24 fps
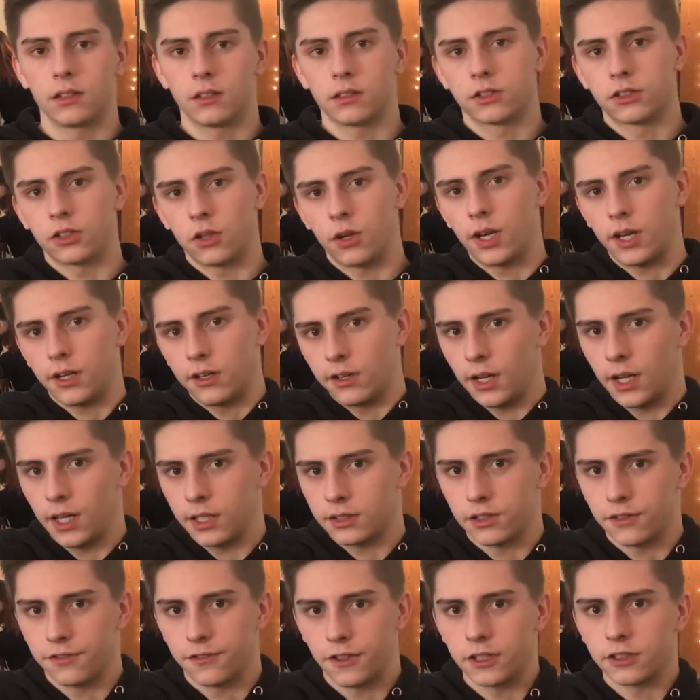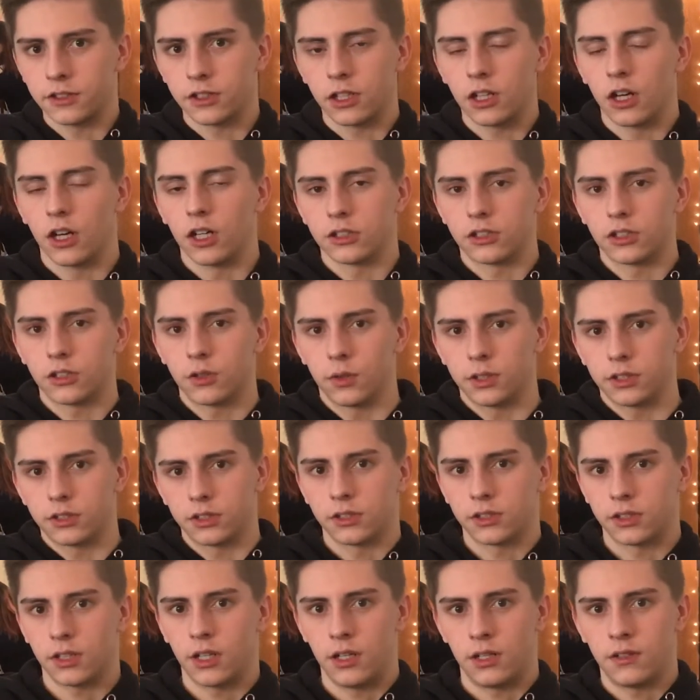So Harry has to face the
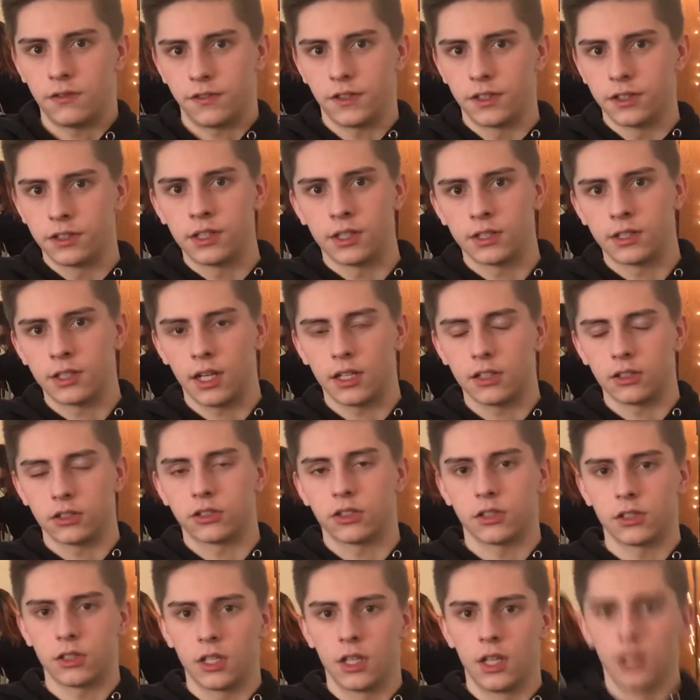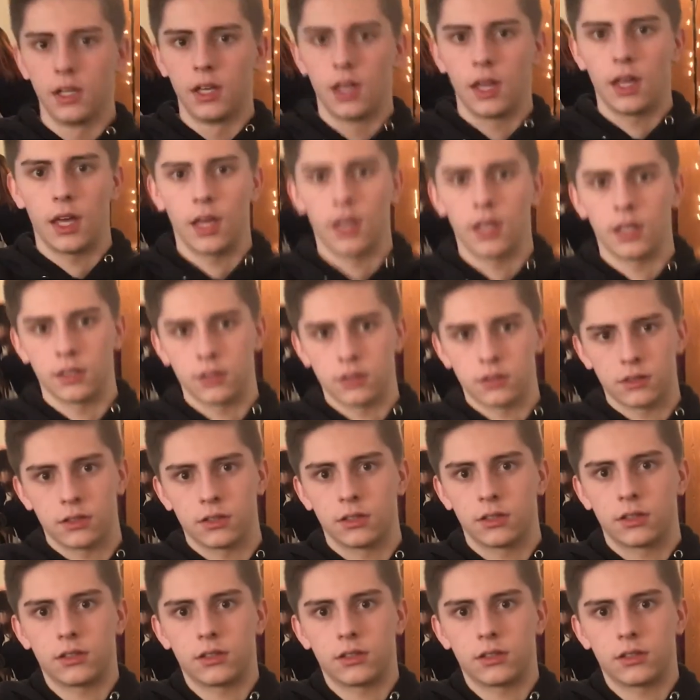consequences of detention and